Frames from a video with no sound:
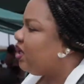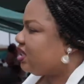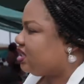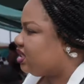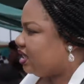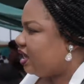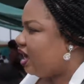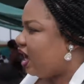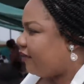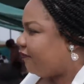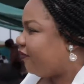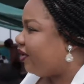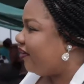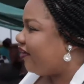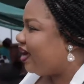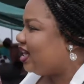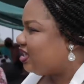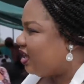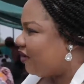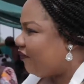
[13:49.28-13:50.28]
with for the
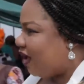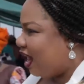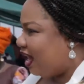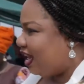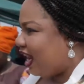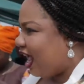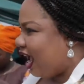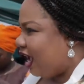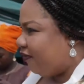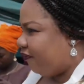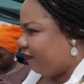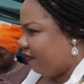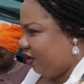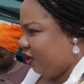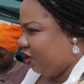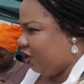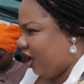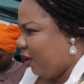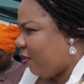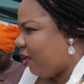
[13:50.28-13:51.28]
rest of our life.
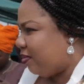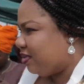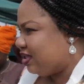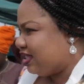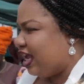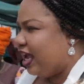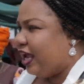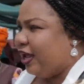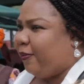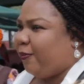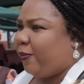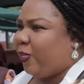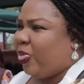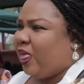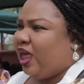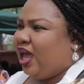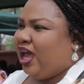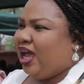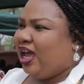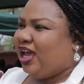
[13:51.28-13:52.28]
You get what I'm
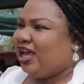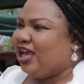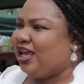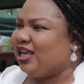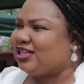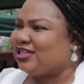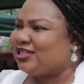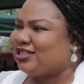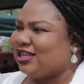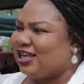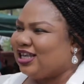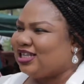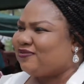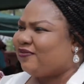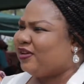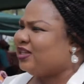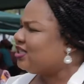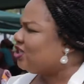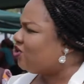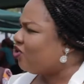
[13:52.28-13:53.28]
saying? It's
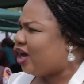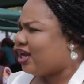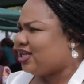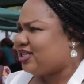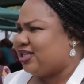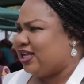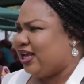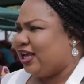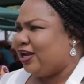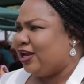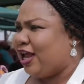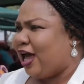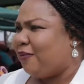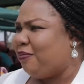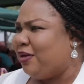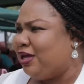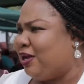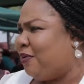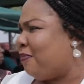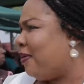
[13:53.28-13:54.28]
interesting. I
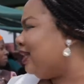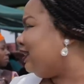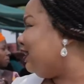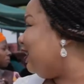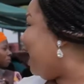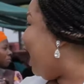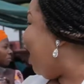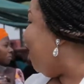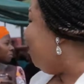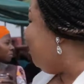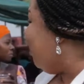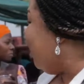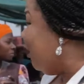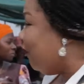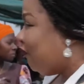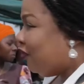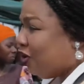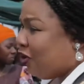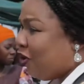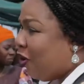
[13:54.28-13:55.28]
mean, imagine how
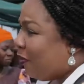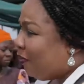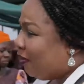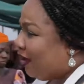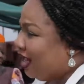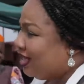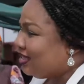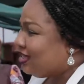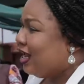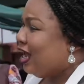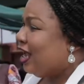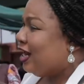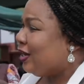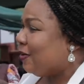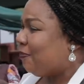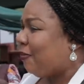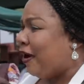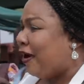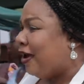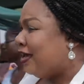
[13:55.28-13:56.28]
beautiful the whole place.
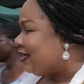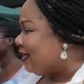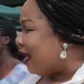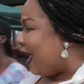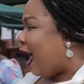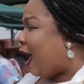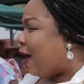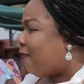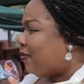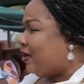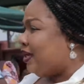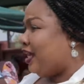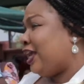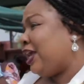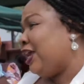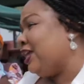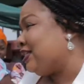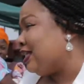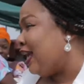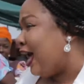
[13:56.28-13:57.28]
The parents are happy,
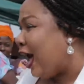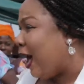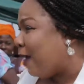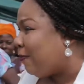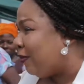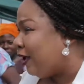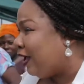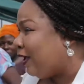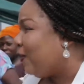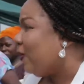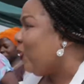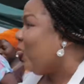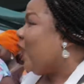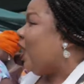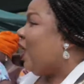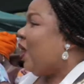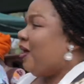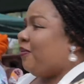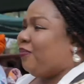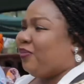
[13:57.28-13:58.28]
the kids are happy.
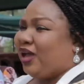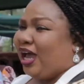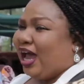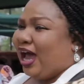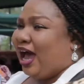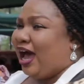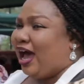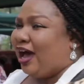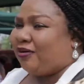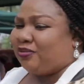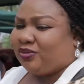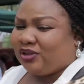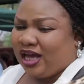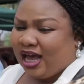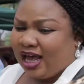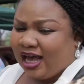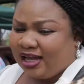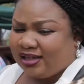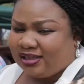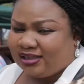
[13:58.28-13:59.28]

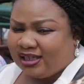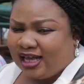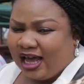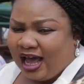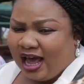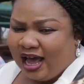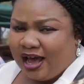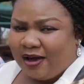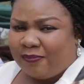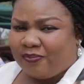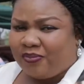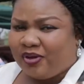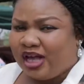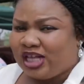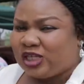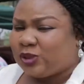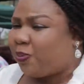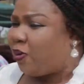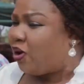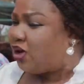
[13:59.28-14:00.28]
They
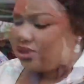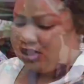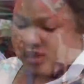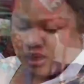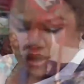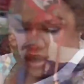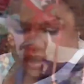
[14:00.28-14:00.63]
are exposed.